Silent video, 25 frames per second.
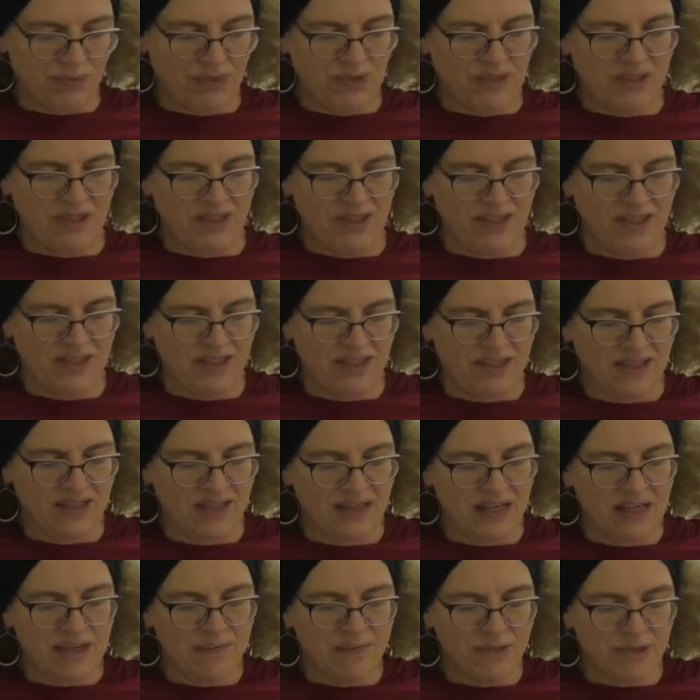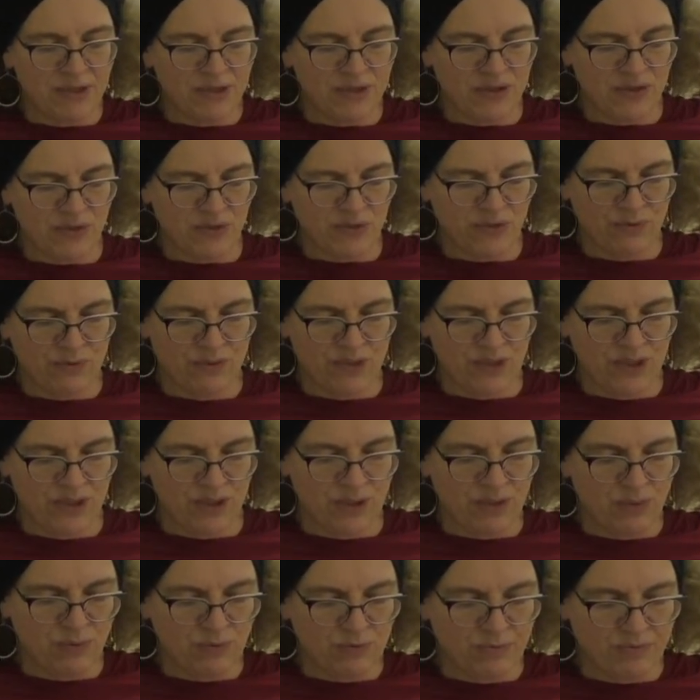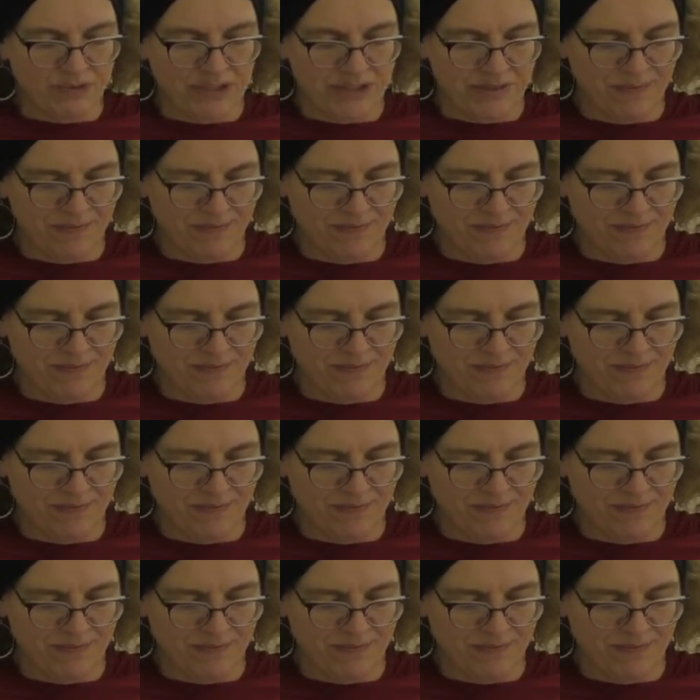with, I'm also a woman.